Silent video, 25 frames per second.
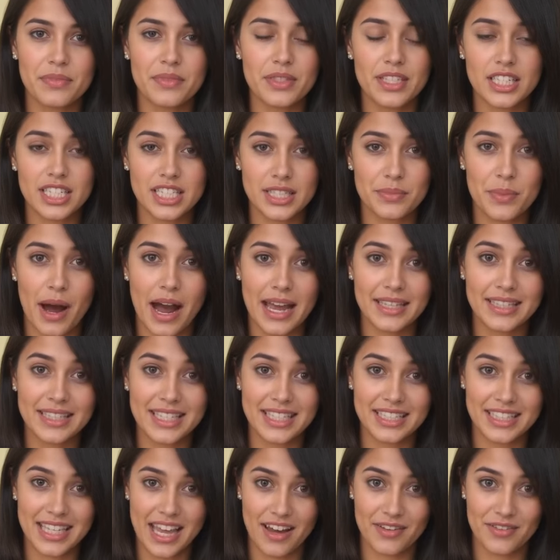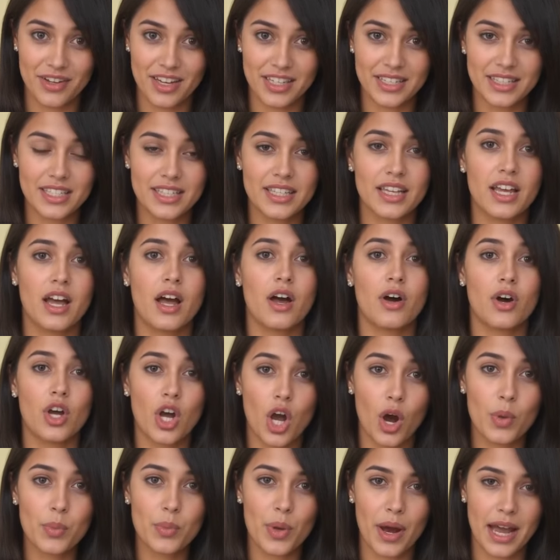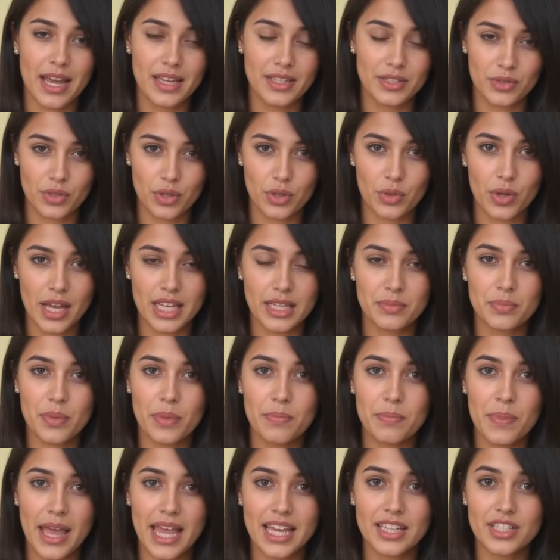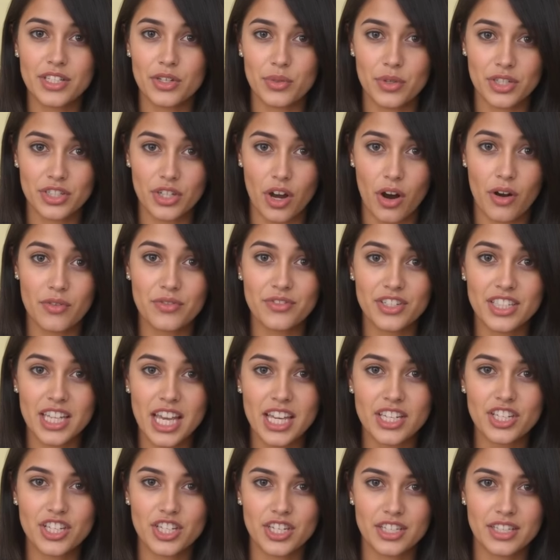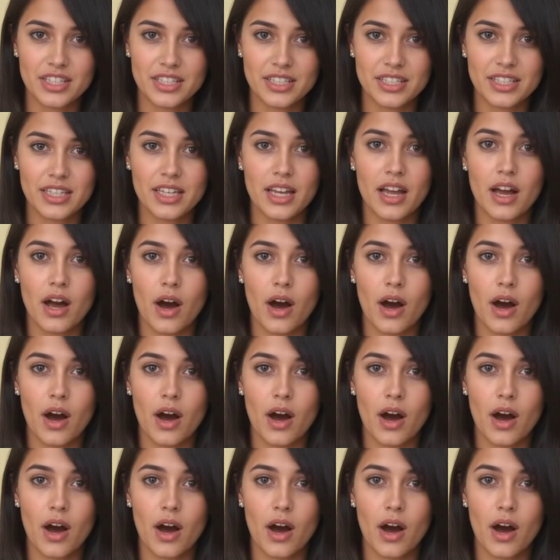Despite these efforts, no breakthrough has been made to resolve the tensions,